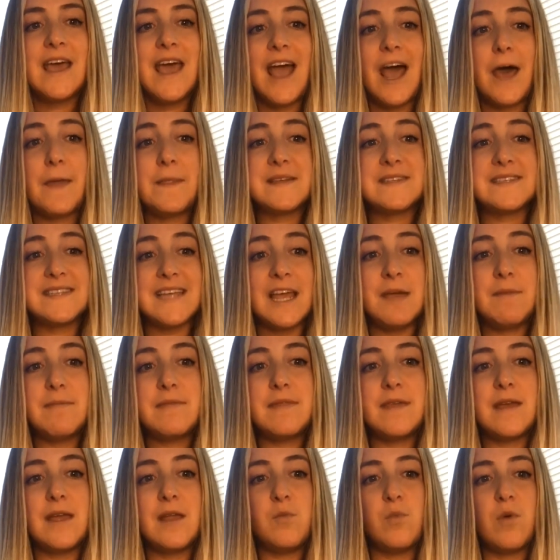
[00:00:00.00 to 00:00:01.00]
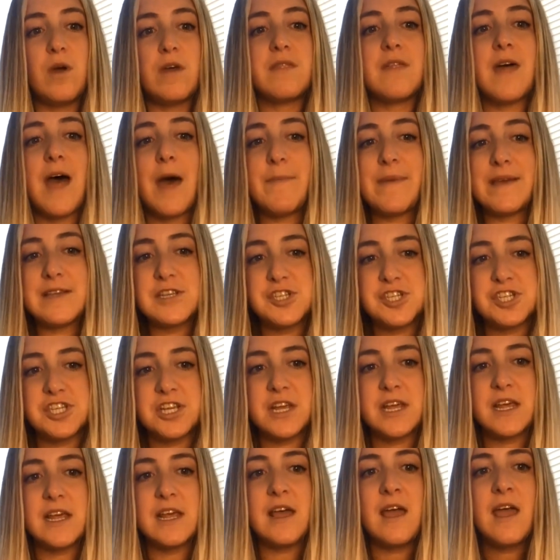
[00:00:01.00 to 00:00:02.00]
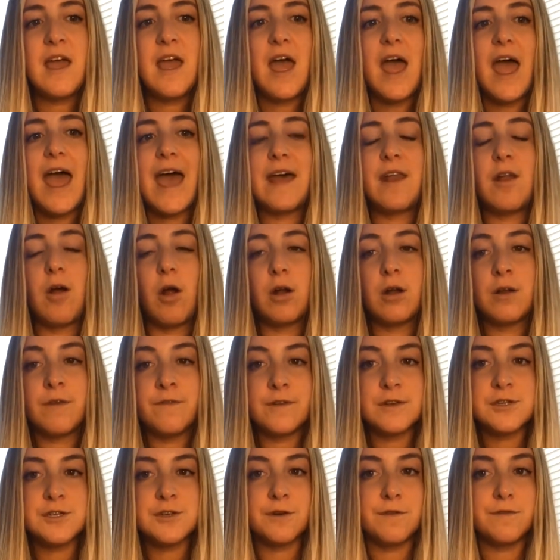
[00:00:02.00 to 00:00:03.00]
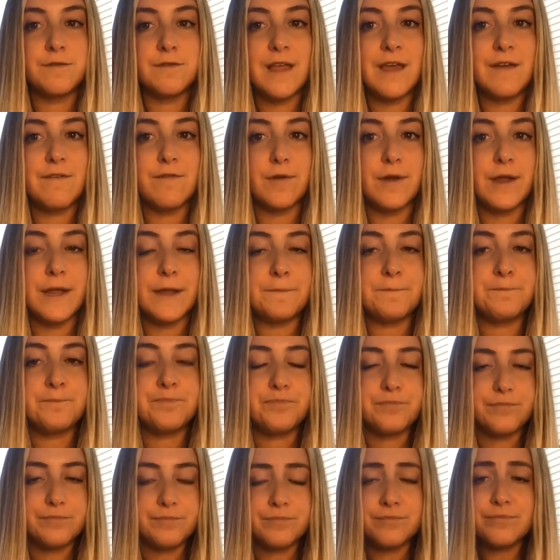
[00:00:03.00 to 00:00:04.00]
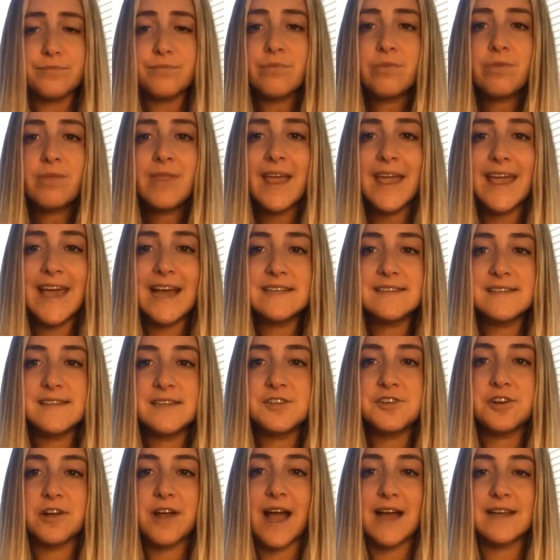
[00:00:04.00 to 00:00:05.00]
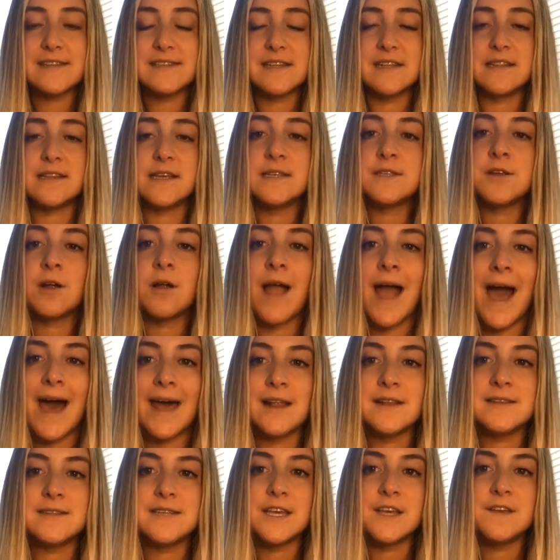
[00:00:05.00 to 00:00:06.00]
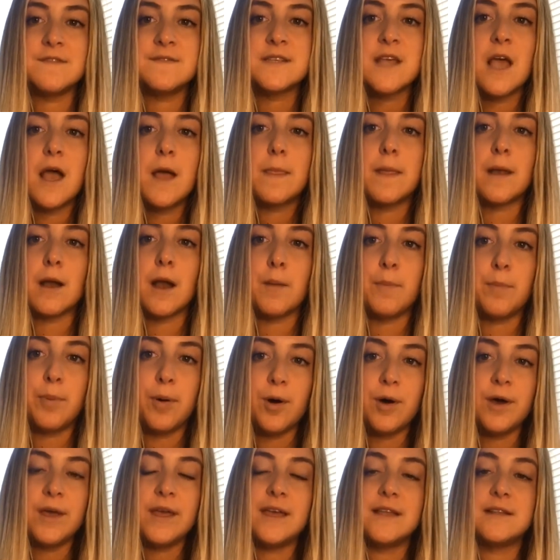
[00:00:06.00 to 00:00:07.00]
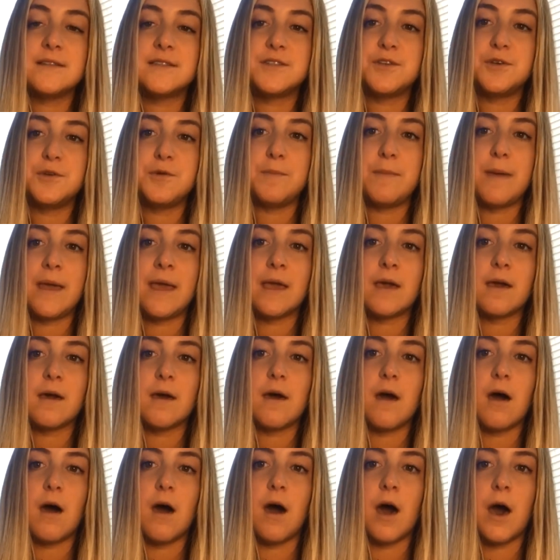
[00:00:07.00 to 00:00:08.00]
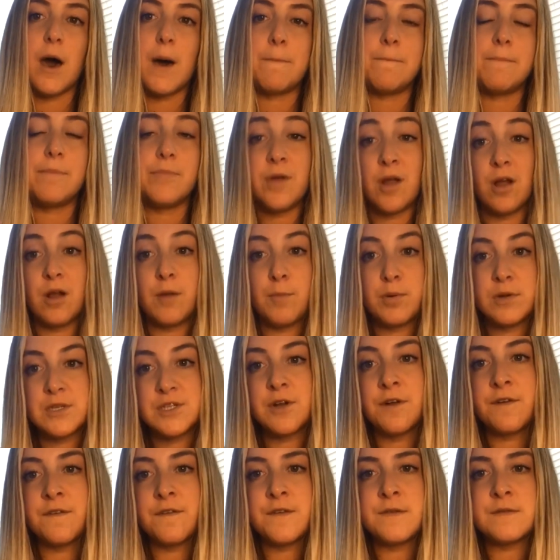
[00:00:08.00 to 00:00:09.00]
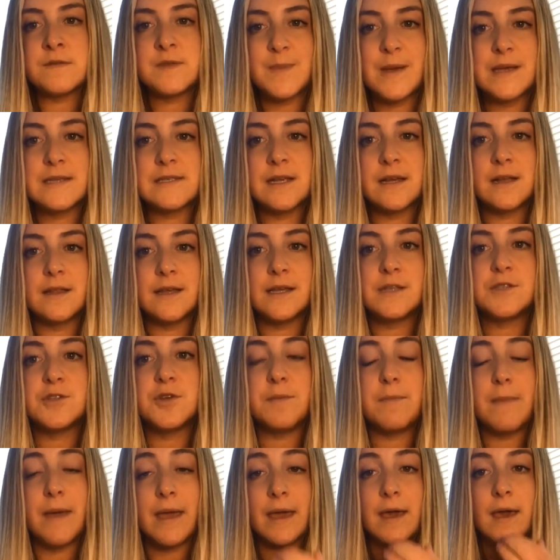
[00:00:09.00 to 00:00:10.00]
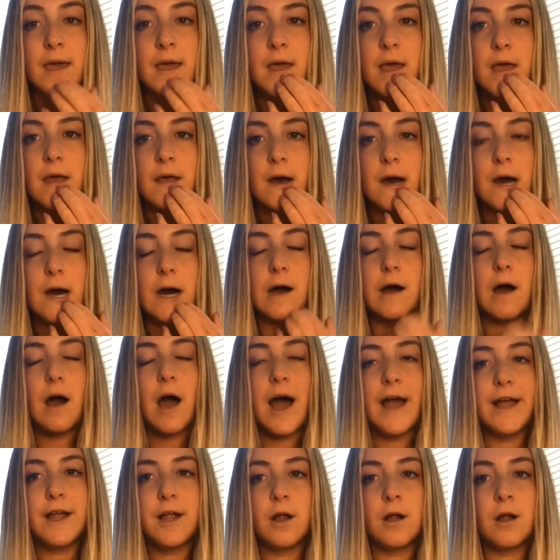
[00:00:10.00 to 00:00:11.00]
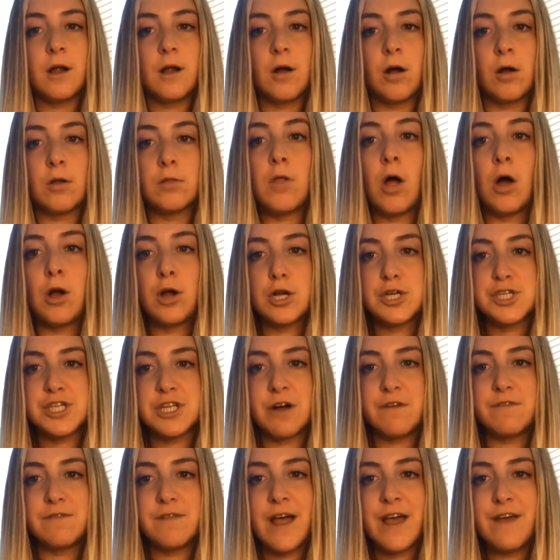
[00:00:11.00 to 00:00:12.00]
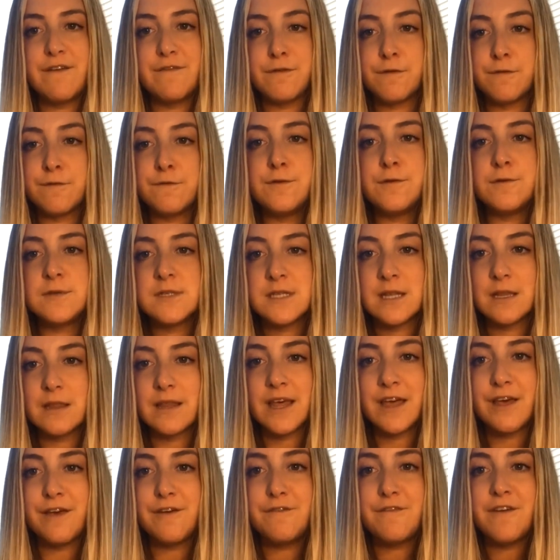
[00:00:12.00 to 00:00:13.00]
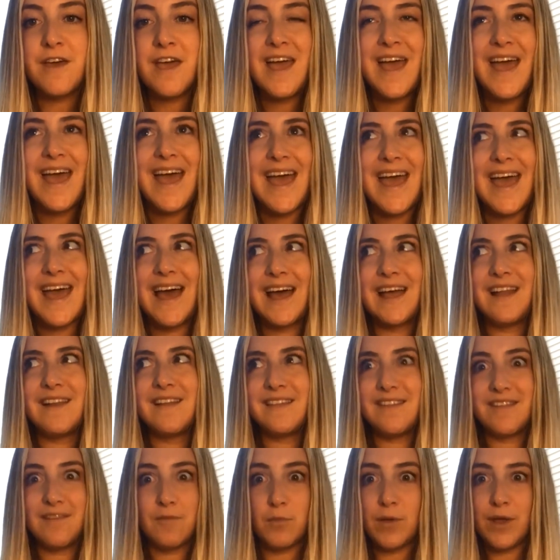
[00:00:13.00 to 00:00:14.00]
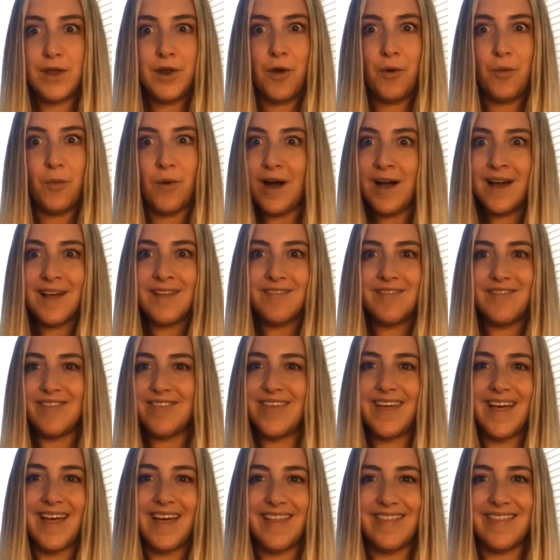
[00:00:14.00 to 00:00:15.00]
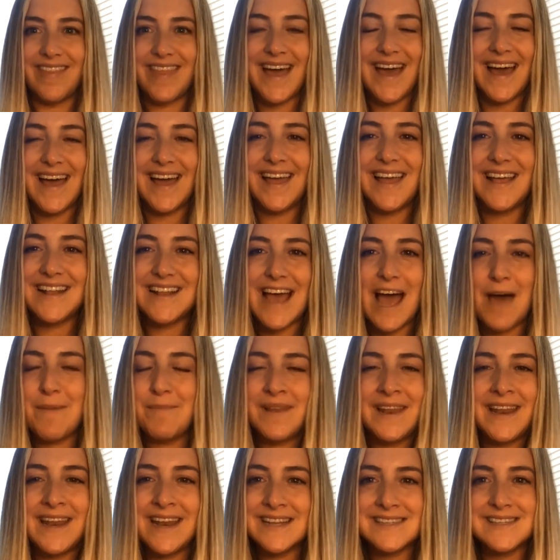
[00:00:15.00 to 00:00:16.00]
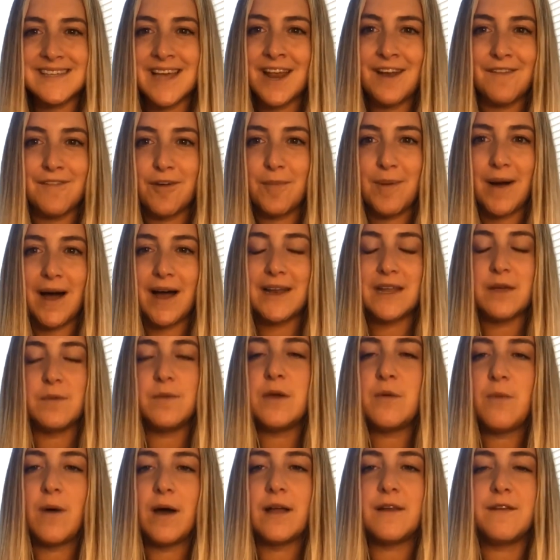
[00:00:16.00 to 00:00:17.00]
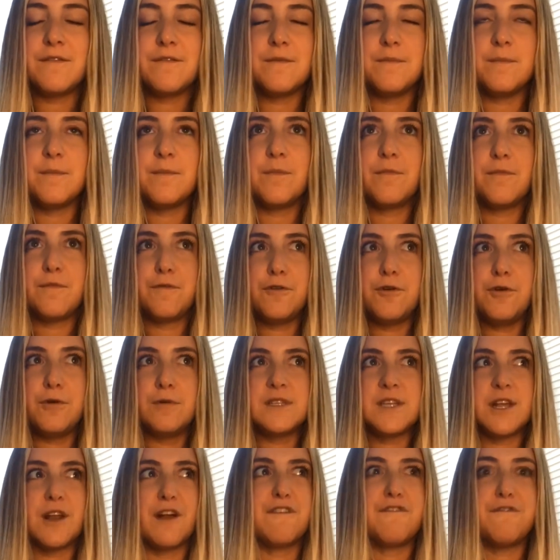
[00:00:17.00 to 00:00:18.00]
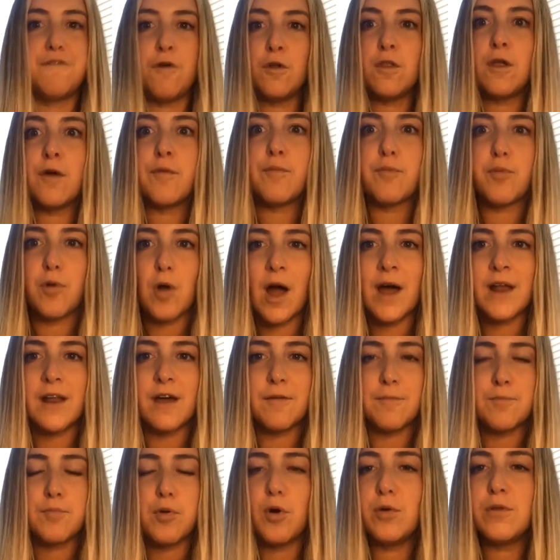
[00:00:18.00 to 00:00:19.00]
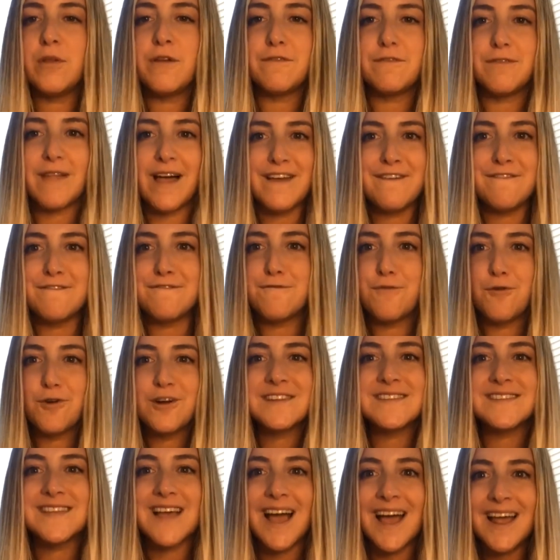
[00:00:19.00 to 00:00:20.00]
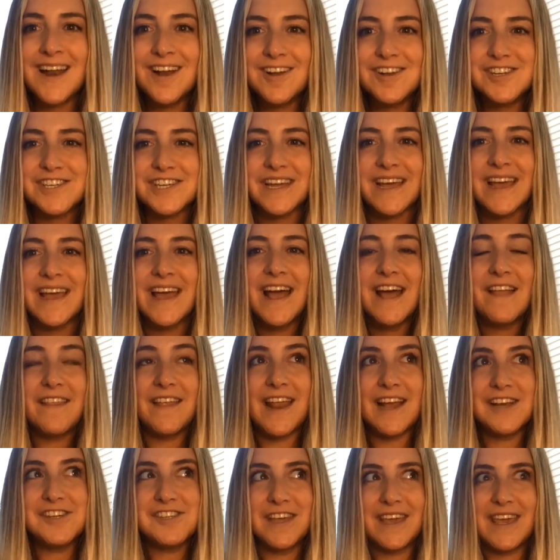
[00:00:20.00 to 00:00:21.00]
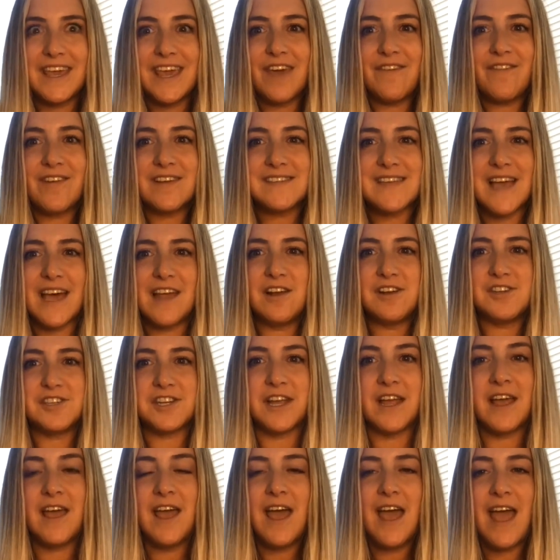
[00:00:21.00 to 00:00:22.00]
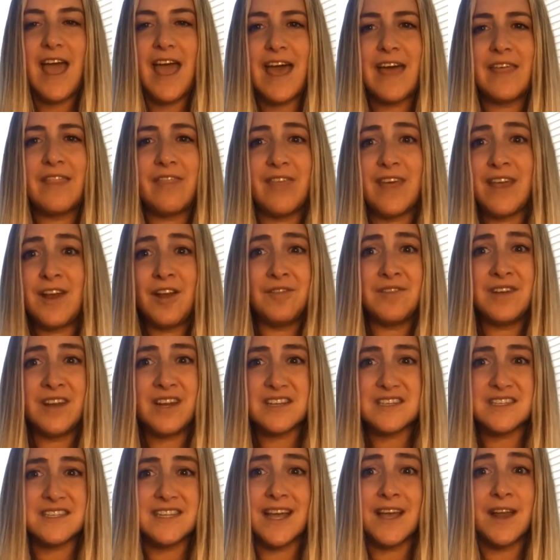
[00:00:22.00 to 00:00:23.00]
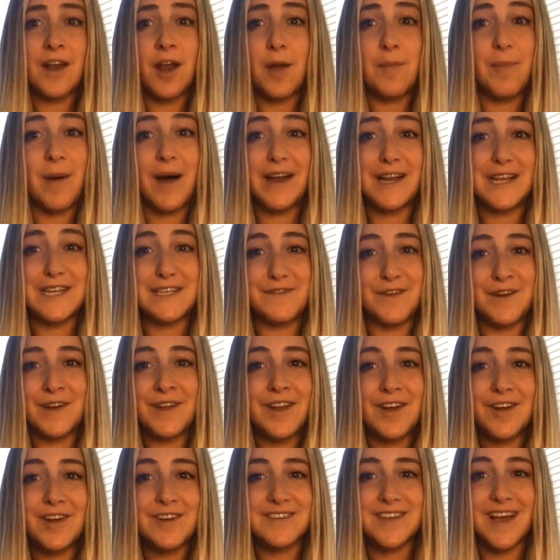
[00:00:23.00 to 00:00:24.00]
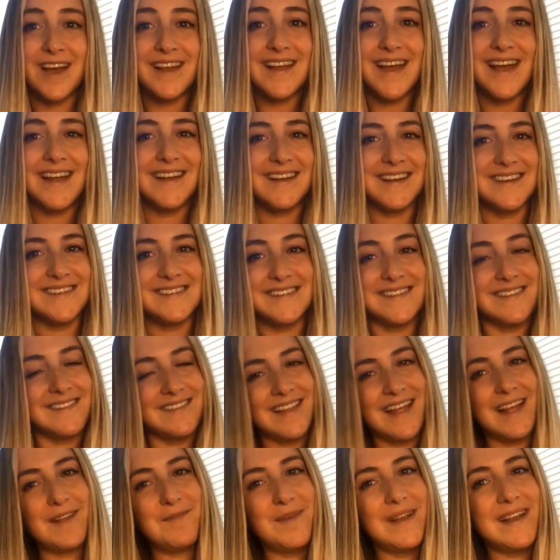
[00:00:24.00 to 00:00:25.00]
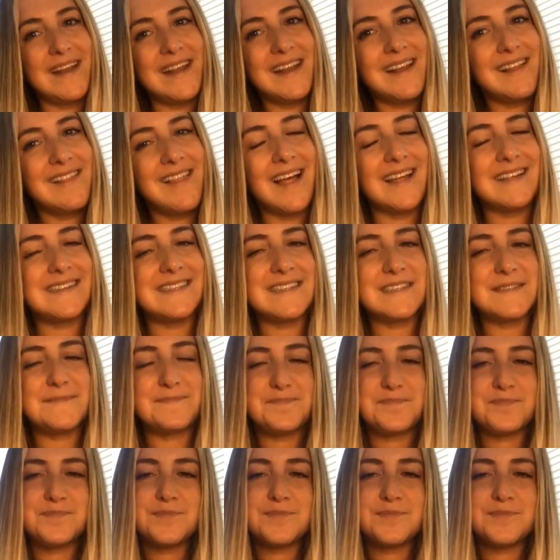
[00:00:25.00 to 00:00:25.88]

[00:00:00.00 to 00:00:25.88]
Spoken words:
And the same thing with MSG and artificial flavoring and citric acid. These are additives that are put to make, they're preservatives basically to make a longer shelf life for foods to live. And we don't want that happening inside of our body. We want foods that are full of prana, full of life force energy, that actually give us energy, and they don't need to stick in our bodies for years on end, because then we need to cleanse.